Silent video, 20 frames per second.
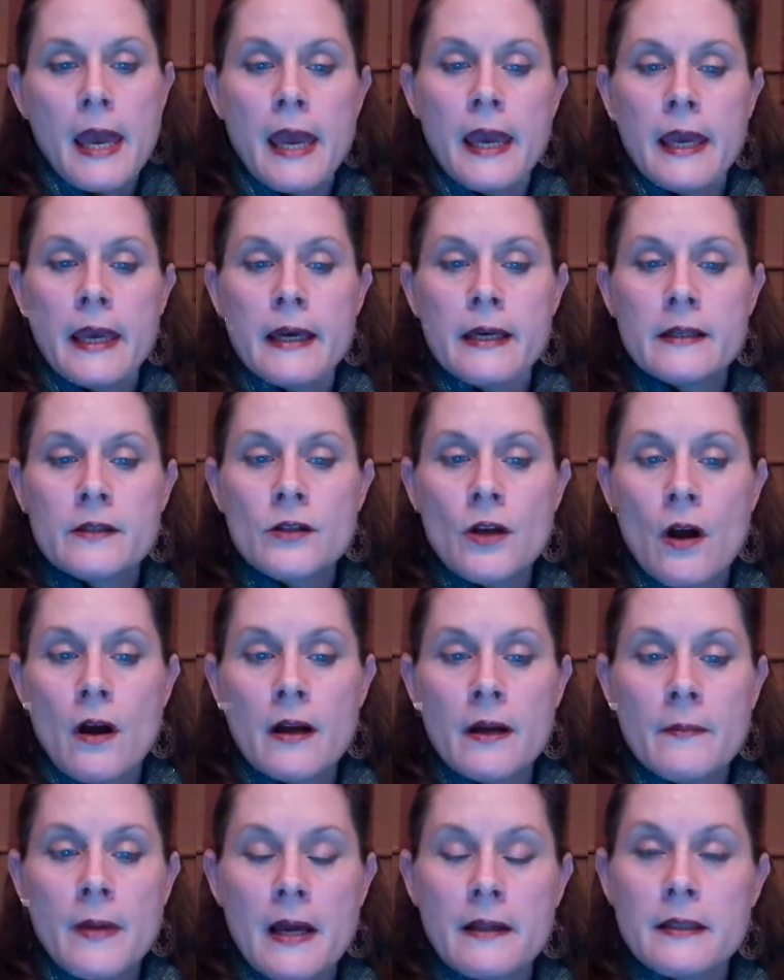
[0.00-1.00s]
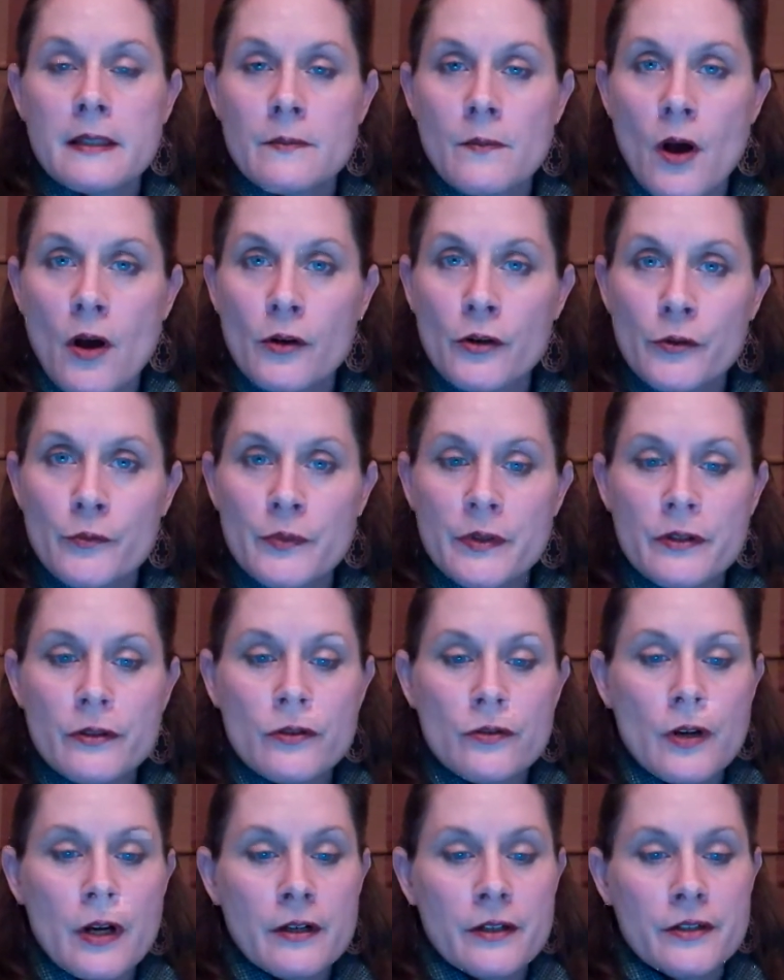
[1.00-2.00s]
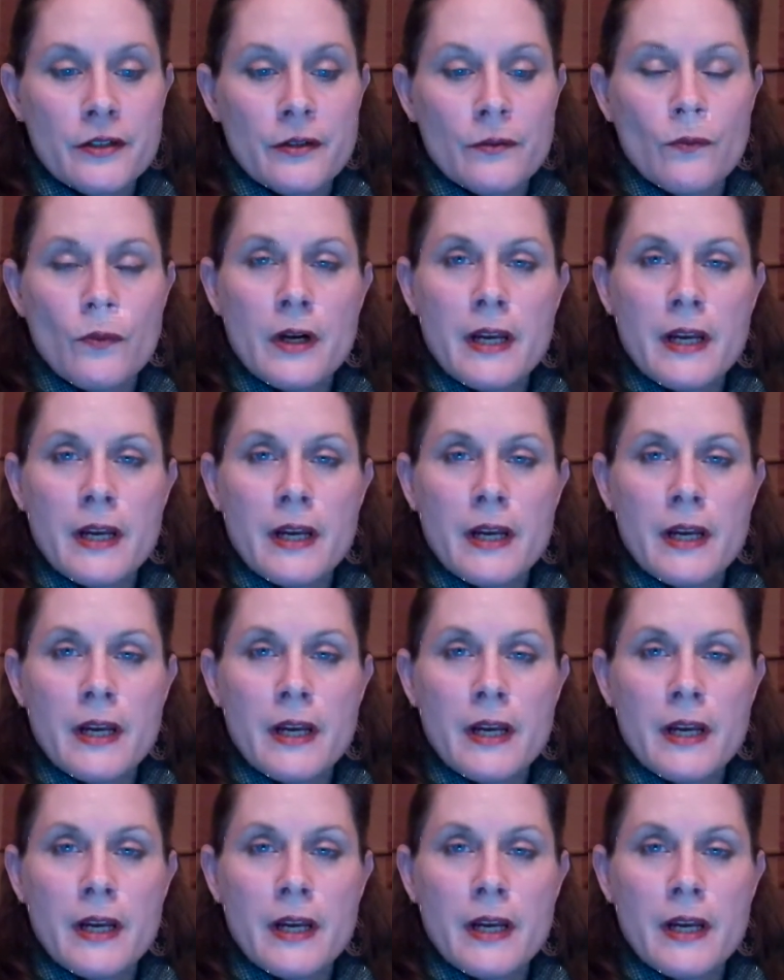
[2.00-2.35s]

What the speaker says: and talk about small group instruction,